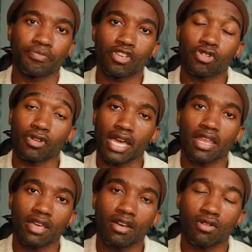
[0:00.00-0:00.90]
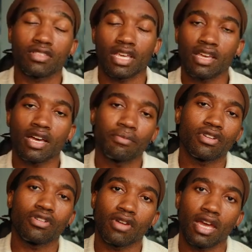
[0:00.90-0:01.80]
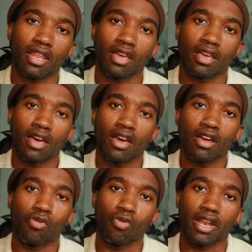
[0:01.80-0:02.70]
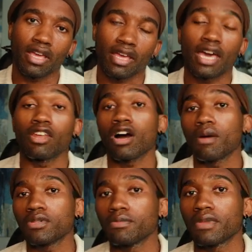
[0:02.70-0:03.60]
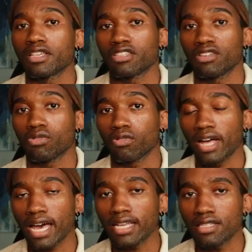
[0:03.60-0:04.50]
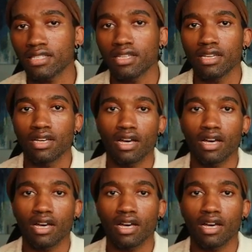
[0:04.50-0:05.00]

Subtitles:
creating or setting up, creating, running, and optimizing your Google Ads